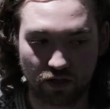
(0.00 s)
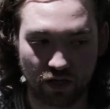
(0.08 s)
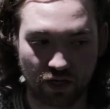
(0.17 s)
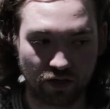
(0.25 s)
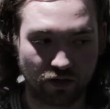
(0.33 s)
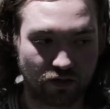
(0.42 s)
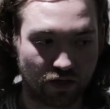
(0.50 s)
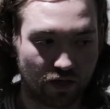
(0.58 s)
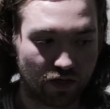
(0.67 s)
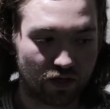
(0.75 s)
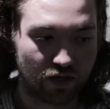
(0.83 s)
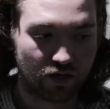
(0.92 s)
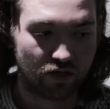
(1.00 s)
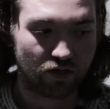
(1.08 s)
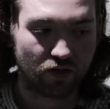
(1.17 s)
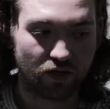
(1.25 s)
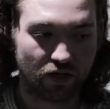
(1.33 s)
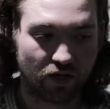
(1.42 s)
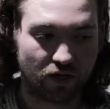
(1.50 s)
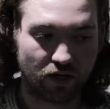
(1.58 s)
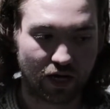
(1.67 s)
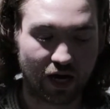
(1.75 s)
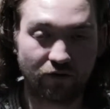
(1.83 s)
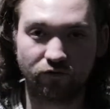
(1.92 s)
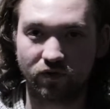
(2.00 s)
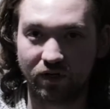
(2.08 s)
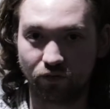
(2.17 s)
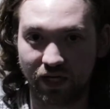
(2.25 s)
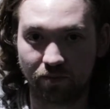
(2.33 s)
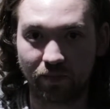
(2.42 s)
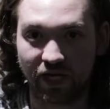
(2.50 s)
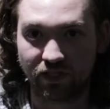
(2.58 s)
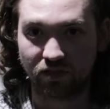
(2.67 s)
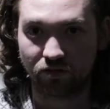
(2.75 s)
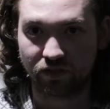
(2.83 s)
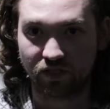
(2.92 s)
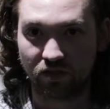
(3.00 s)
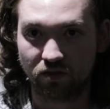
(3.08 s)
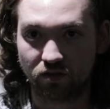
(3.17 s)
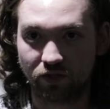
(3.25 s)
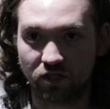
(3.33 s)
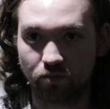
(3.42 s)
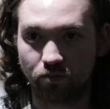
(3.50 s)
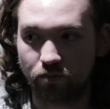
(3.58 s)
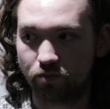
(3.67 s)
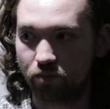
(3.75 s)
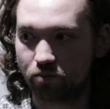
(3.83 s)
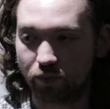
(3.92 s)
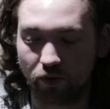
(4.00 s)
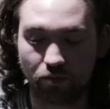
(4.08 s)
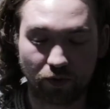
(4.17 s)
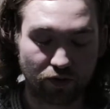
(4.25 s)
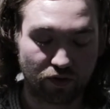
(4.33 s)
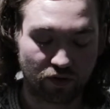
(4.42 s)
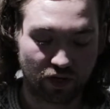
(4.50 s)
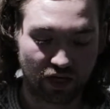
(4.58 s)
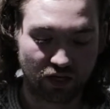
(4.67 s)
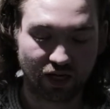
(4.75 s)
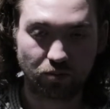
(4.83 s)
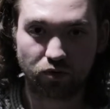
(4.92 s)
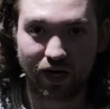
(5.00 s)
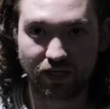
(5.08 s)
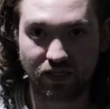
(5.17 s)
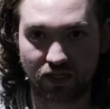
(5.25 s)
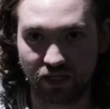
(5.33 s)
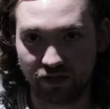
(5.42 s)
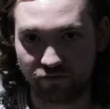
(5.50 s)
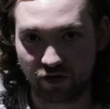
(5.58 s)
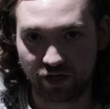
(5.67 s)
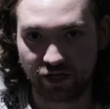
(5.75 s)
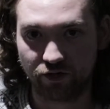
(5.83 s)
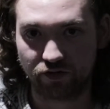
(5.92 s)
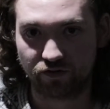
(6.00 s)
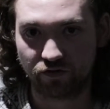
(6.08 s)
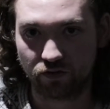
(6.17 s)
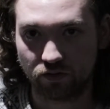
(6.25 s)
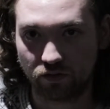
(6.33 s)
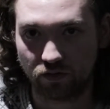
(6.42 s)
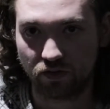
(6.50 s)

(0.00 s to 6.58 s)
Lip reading: have really amazing results, which are both on a practically very useful